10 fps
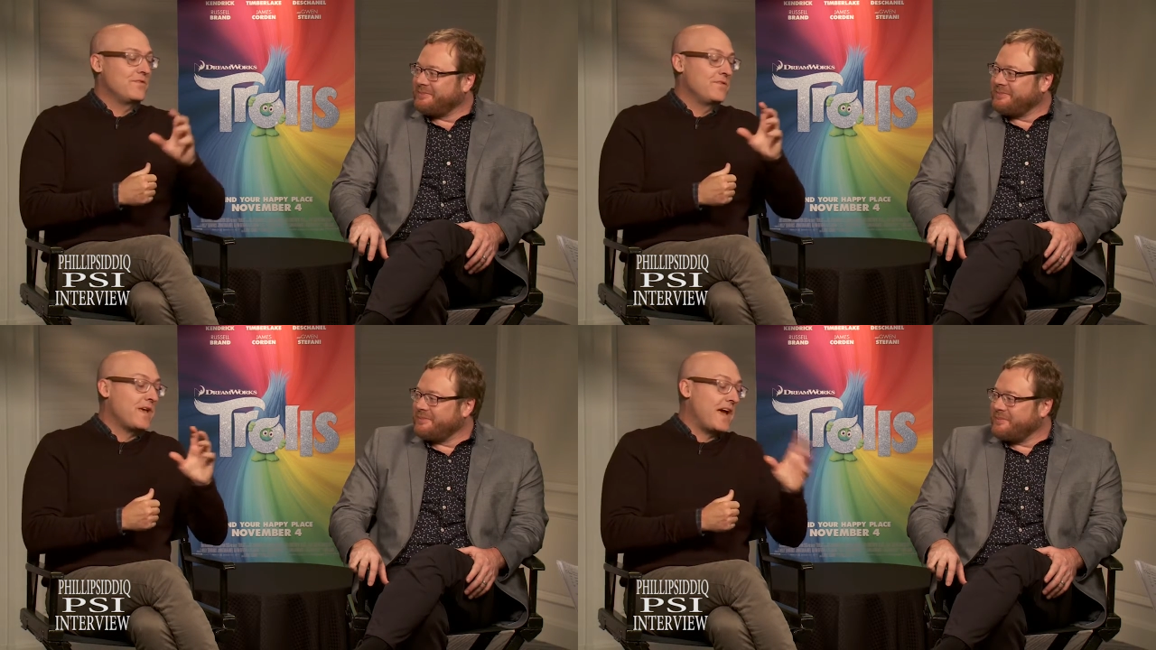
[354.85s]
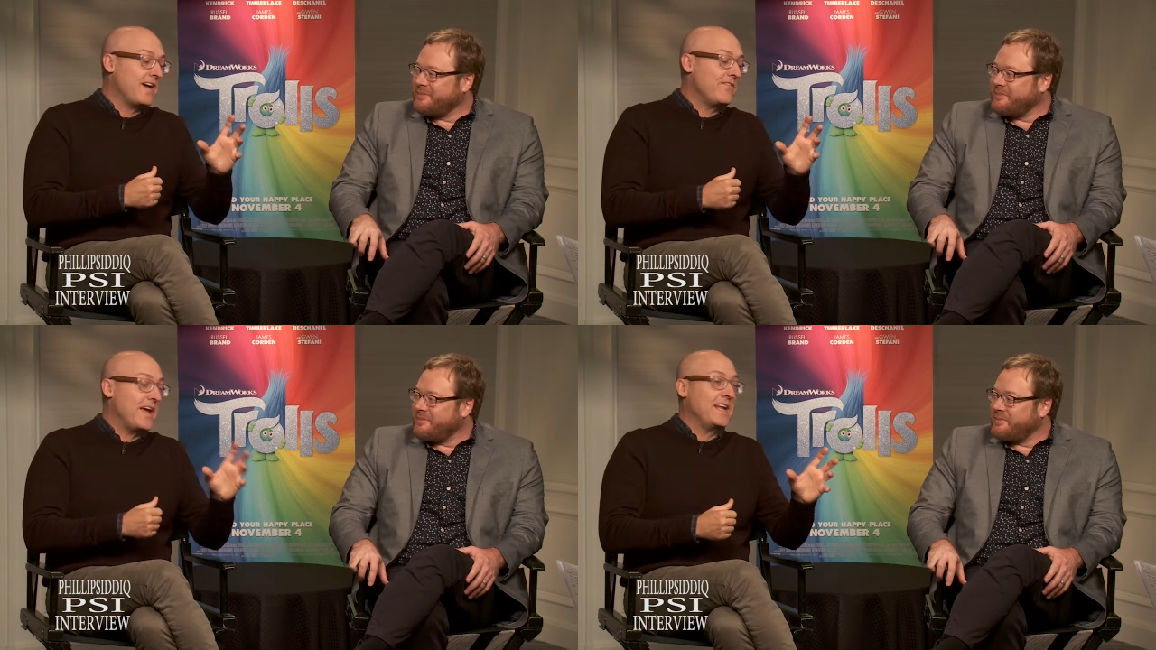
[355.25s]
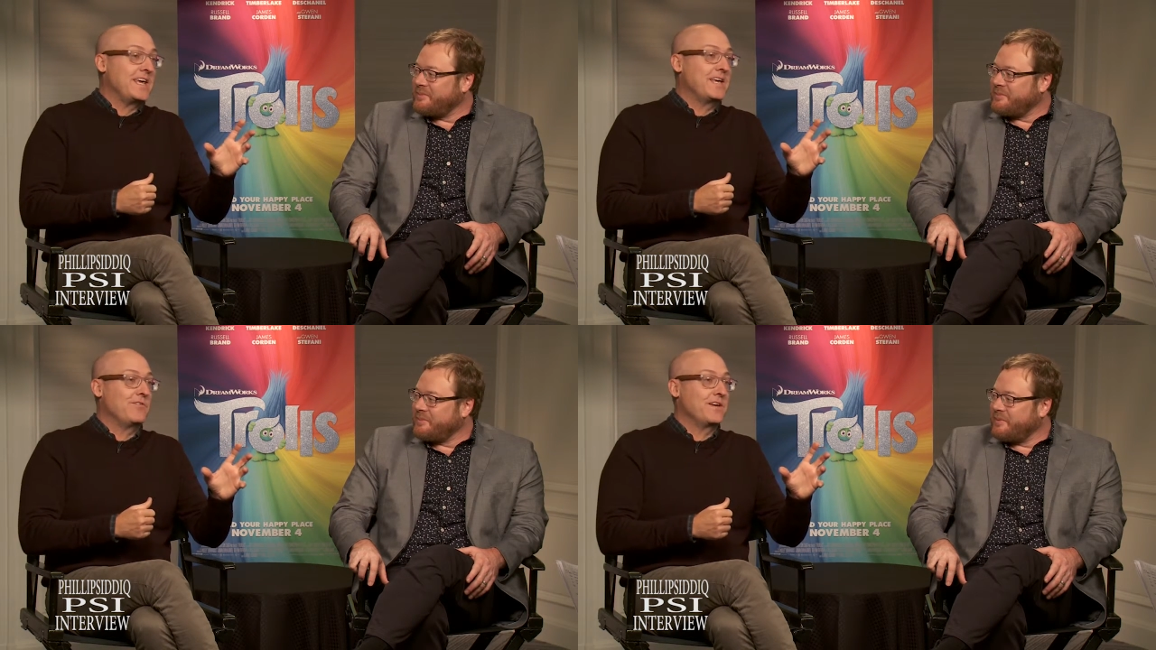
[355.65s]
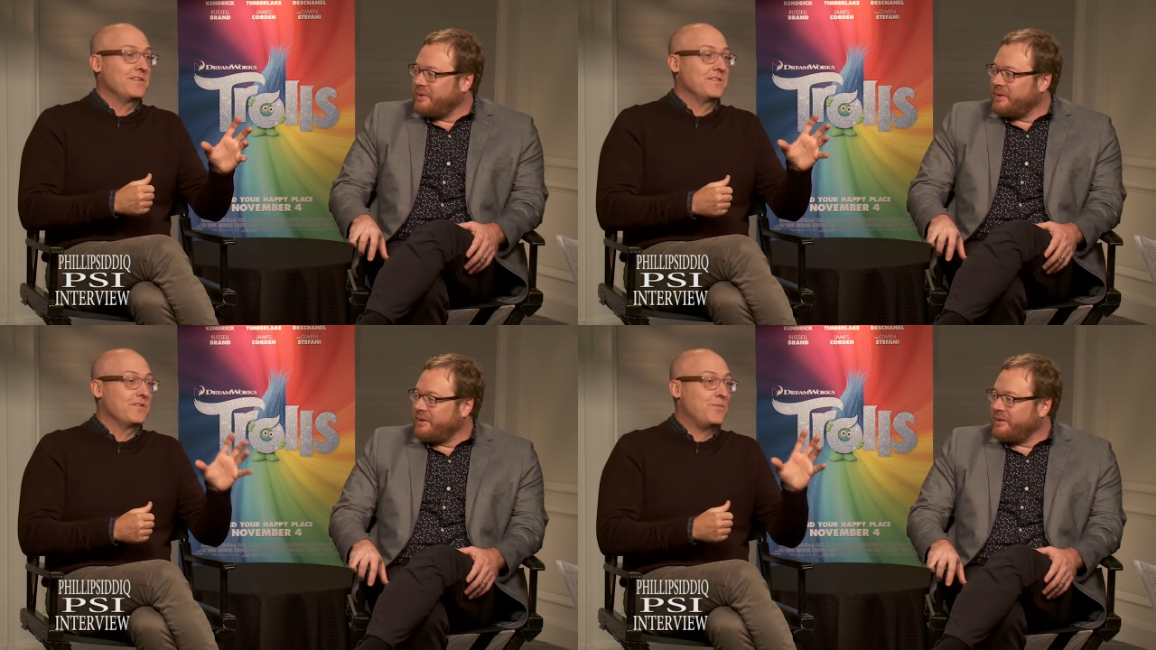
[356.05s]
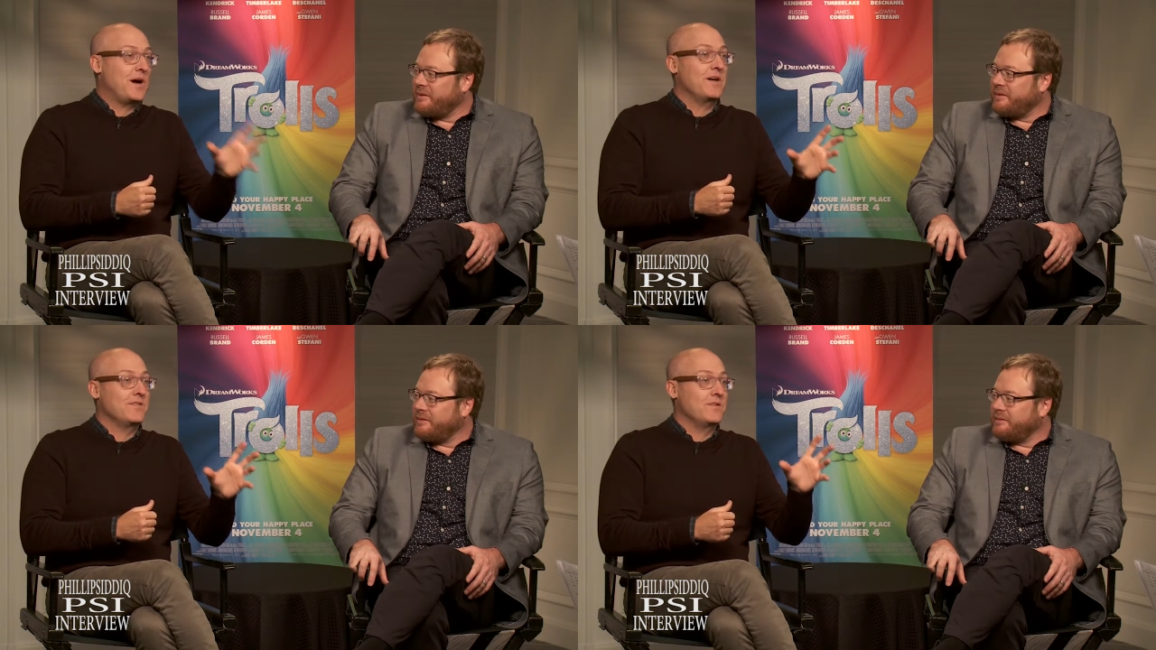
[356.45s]
Speaker 1: to have Anna Kendrick as this
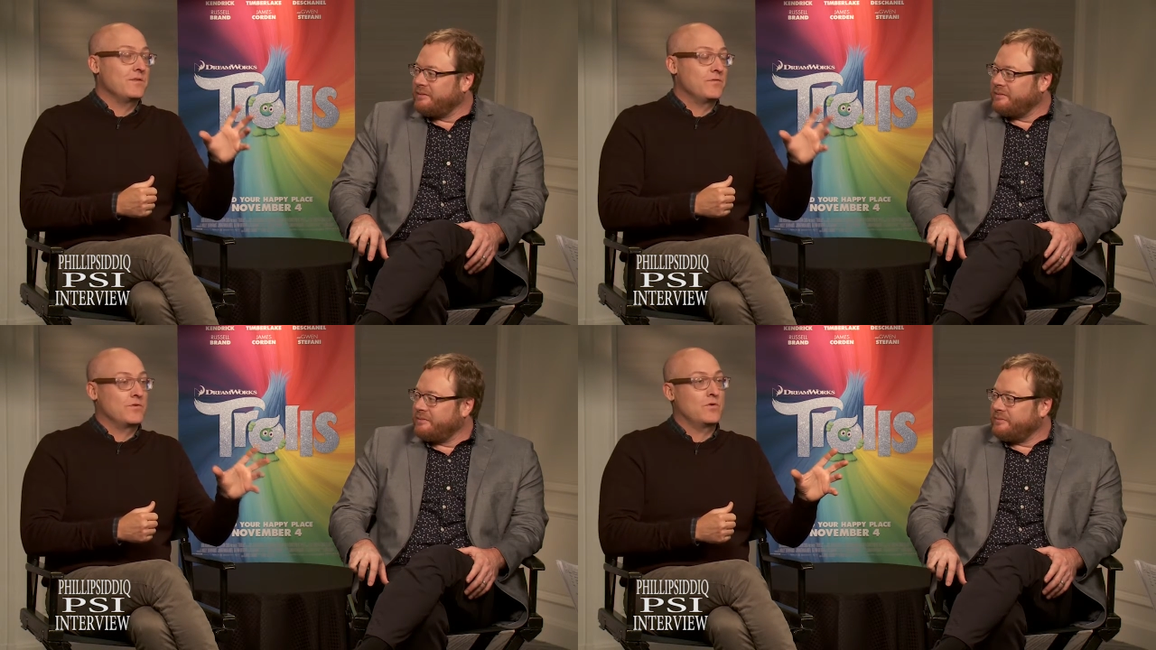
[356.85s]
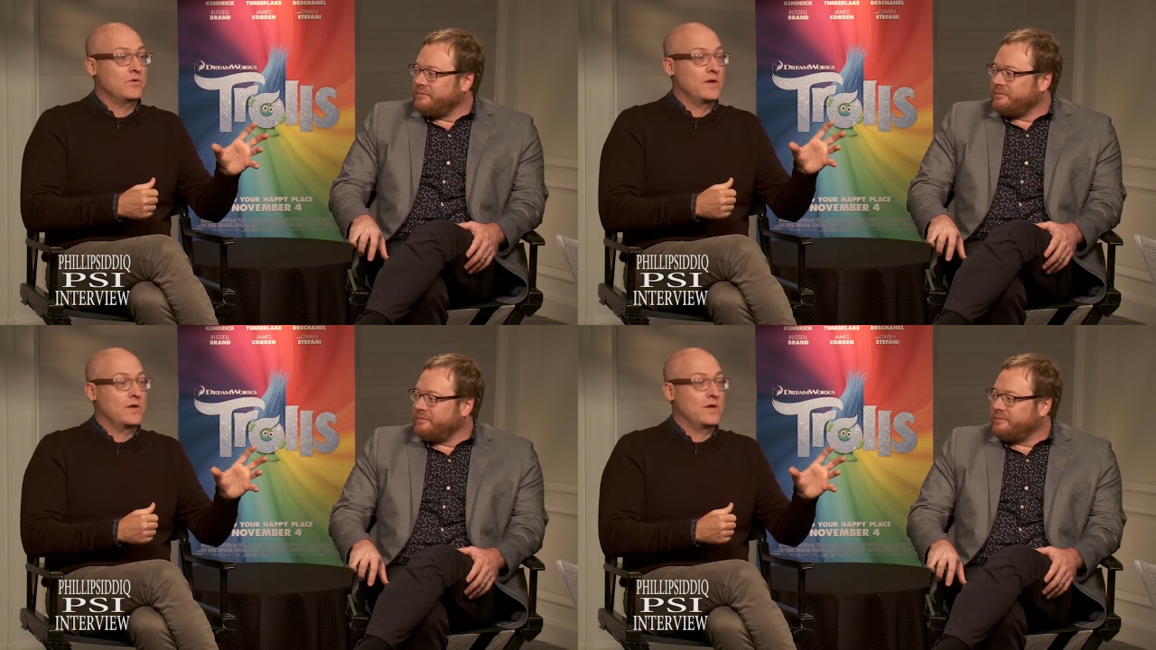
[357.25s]
positive troll